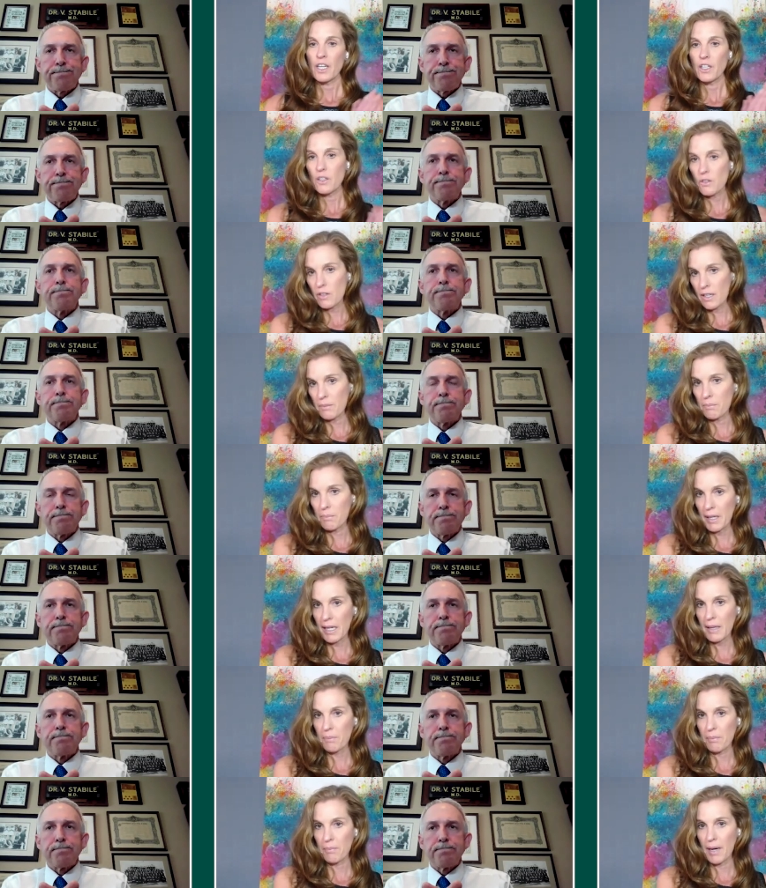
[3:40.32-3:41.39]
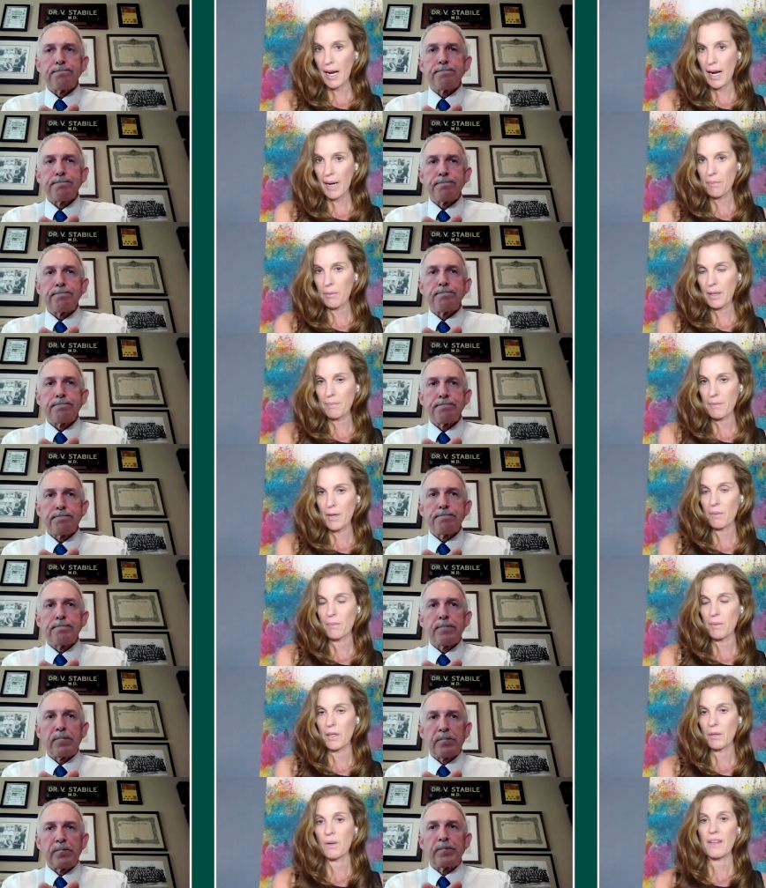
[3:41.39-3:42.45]
Speaker 1: You can be
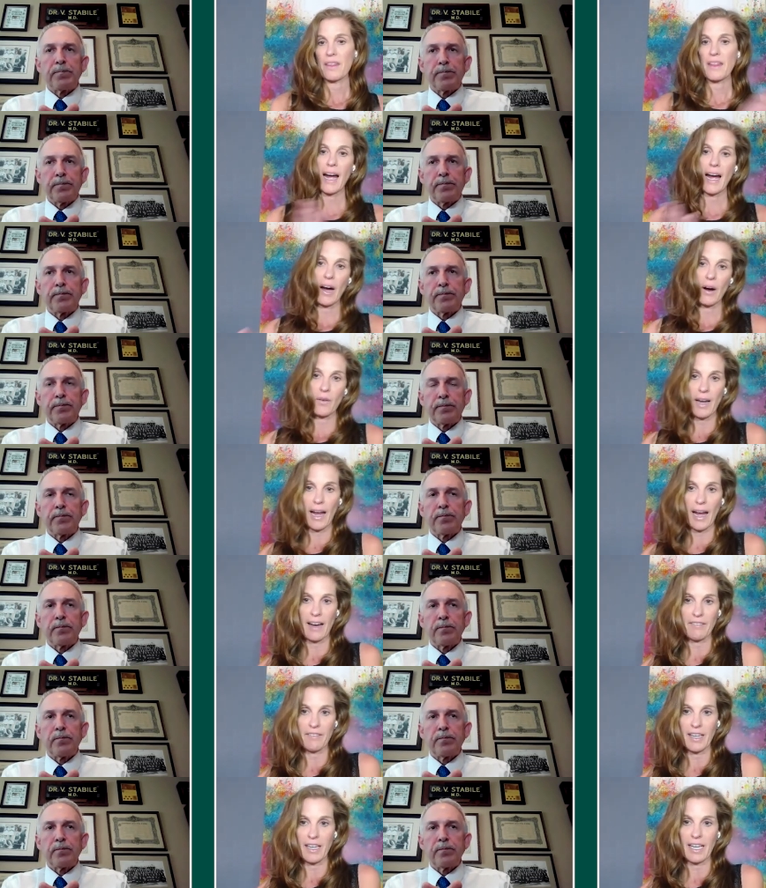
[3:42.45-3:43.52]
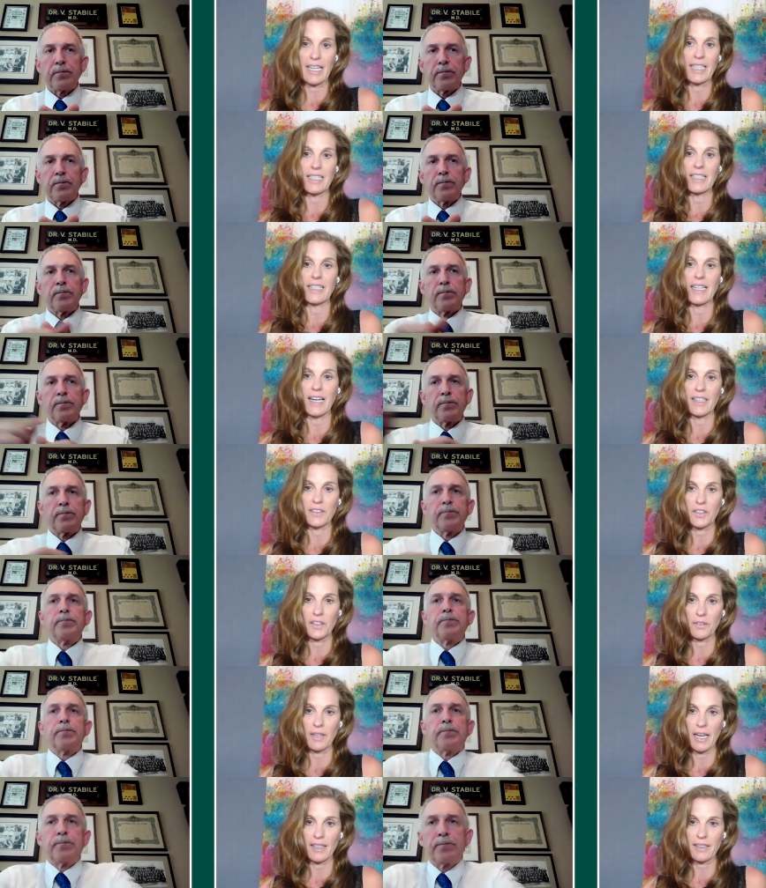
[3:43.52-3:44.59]
hypermobile without having EDS,
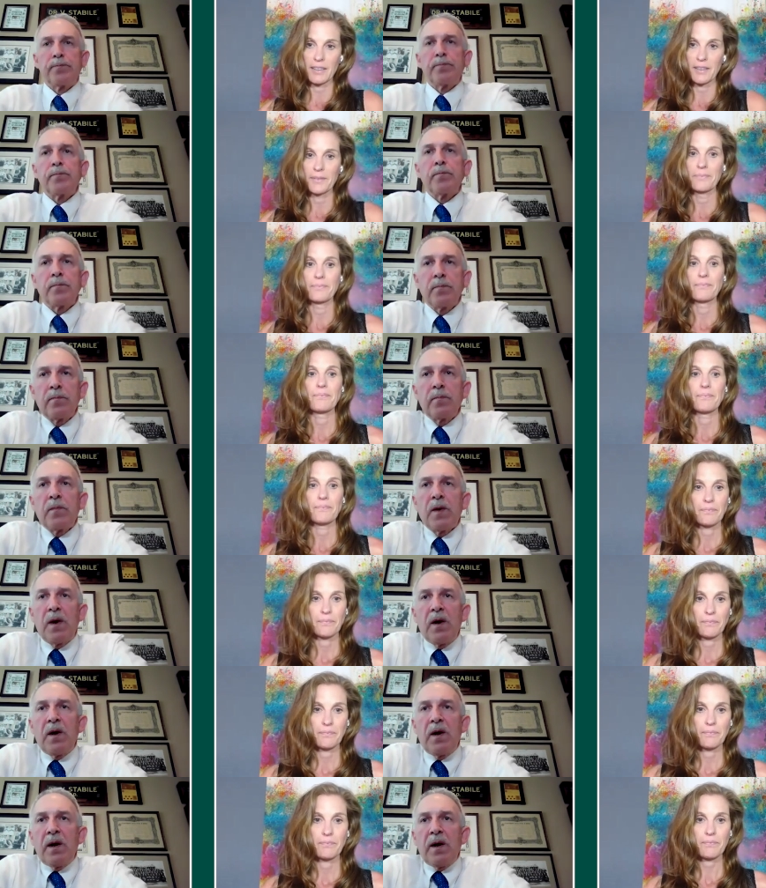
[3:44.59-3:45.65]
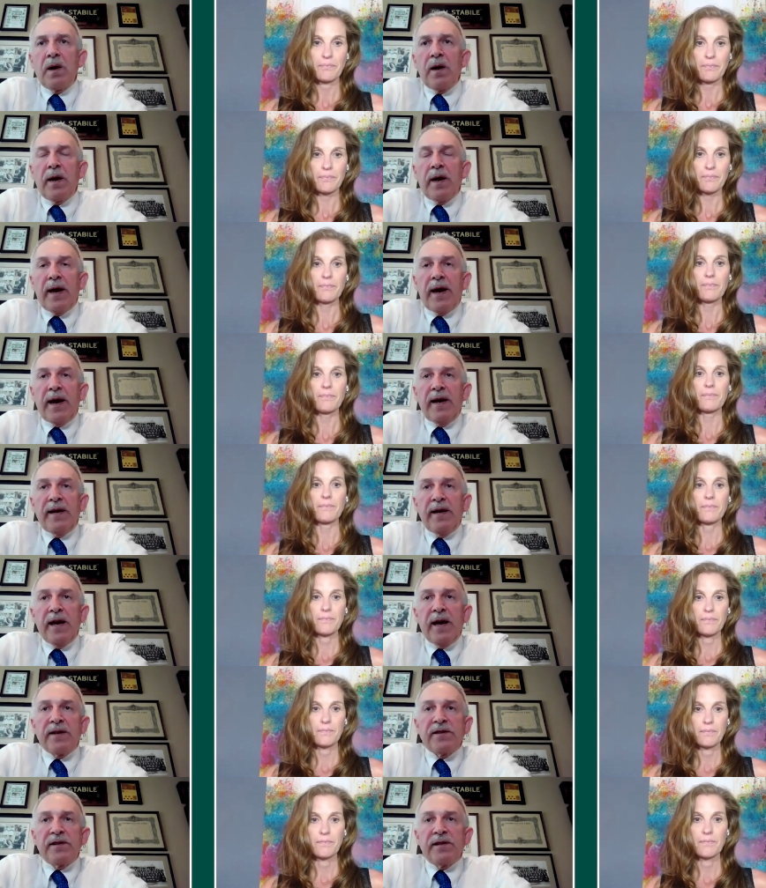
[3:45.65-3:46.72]
correct?
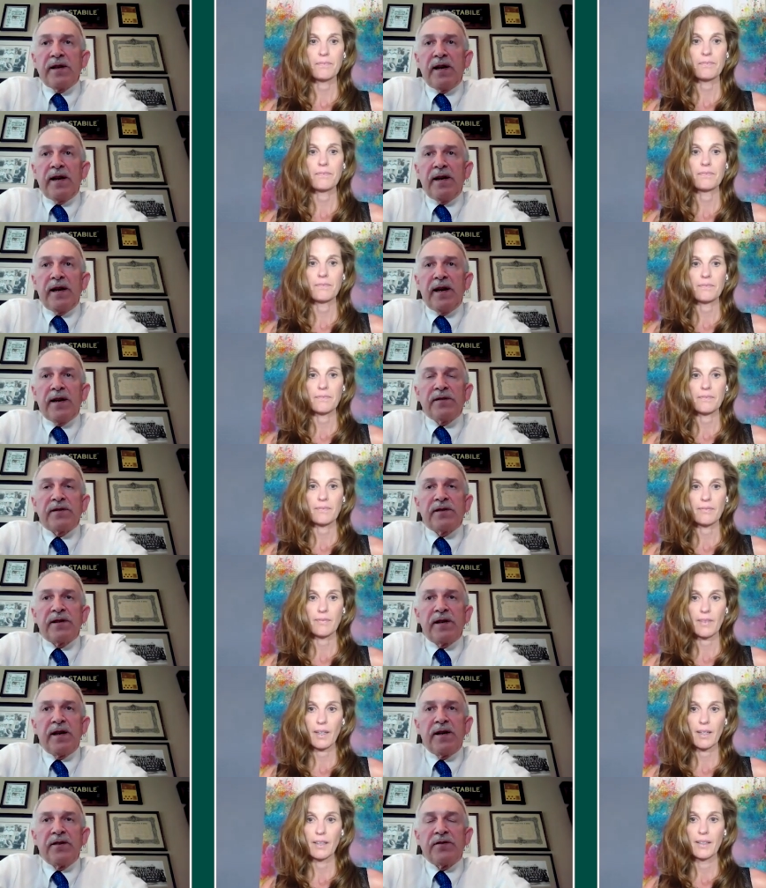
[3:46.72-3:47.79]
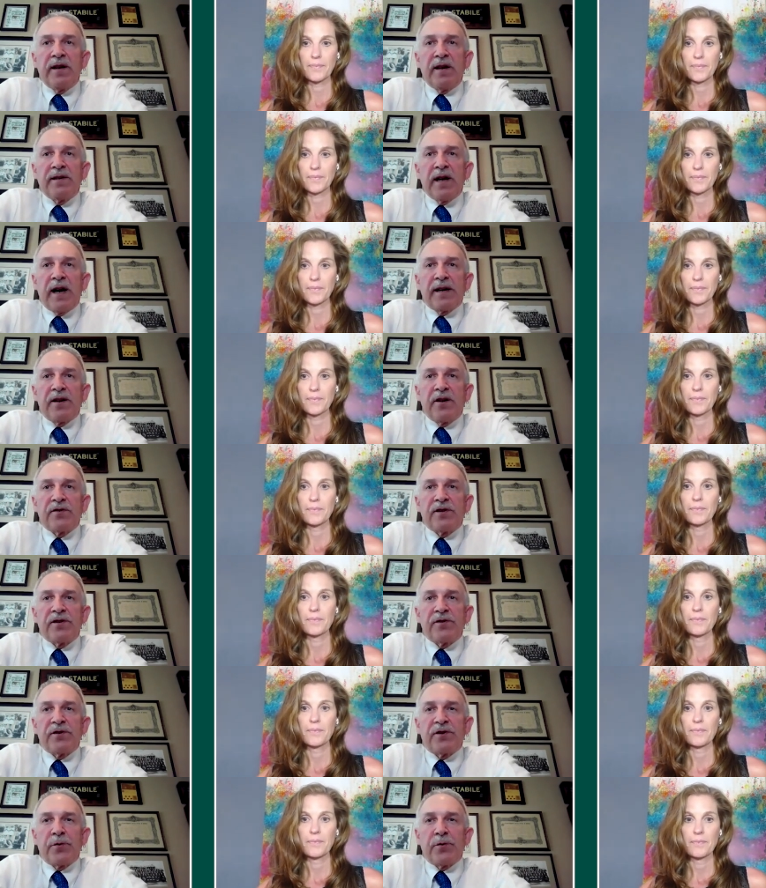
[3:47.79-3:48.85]
Speaker 2: EDS EDS is a
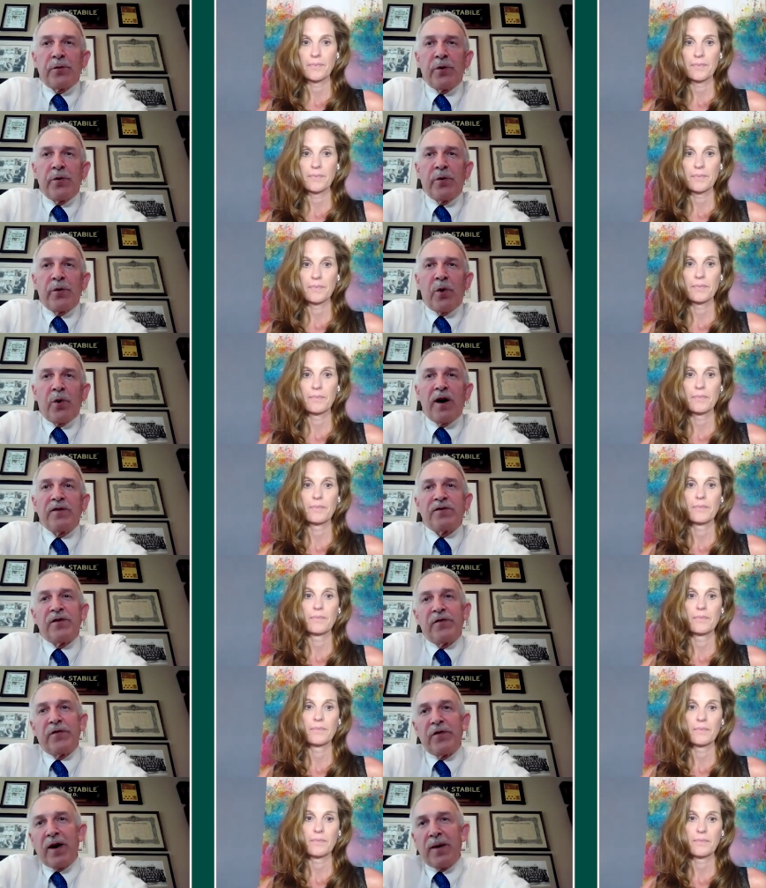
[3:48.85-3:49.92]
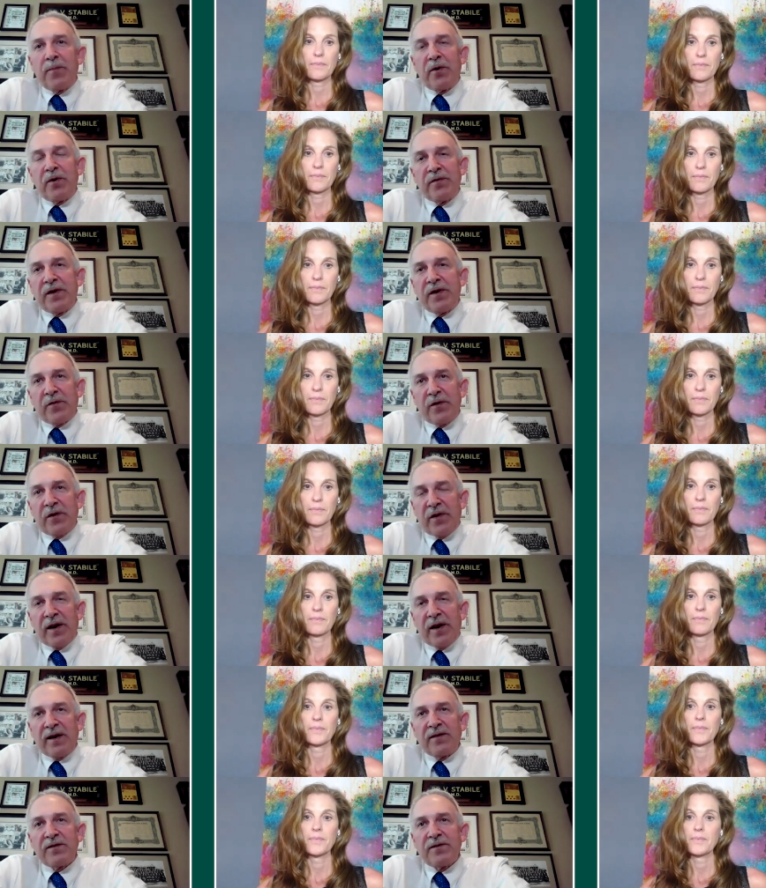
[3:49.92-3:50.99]
diagnosis, so it requires a number of different
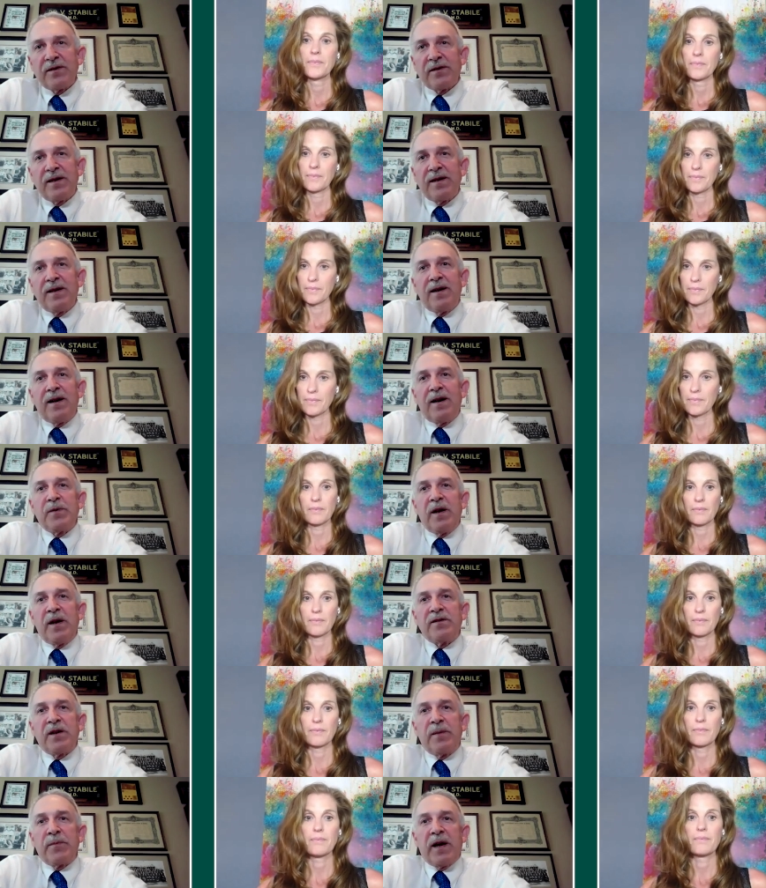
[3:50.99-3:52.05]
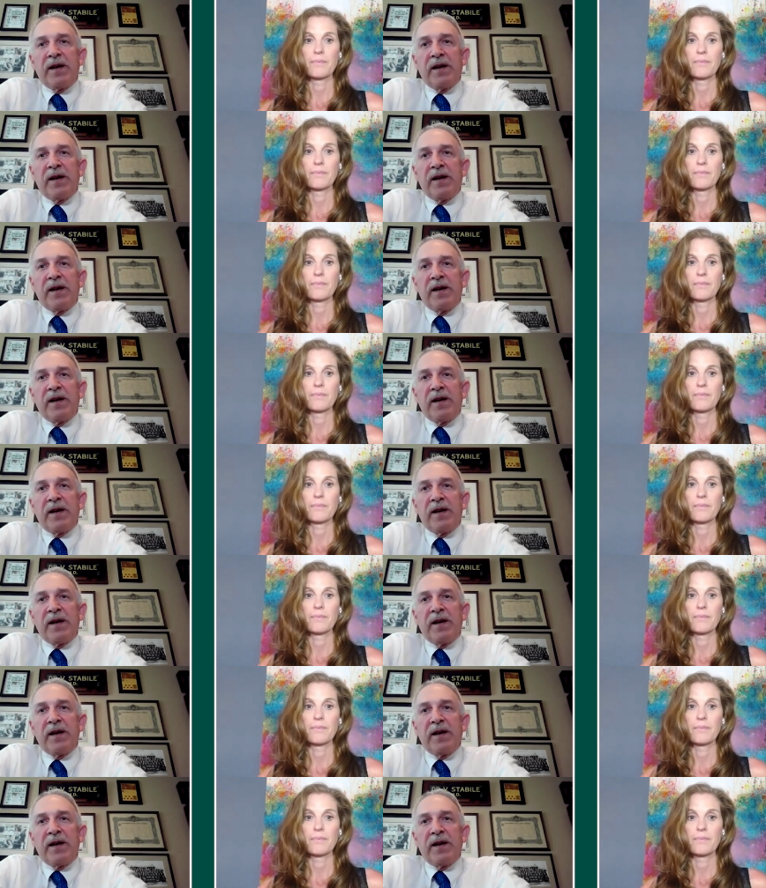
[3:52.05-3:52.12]
things. In some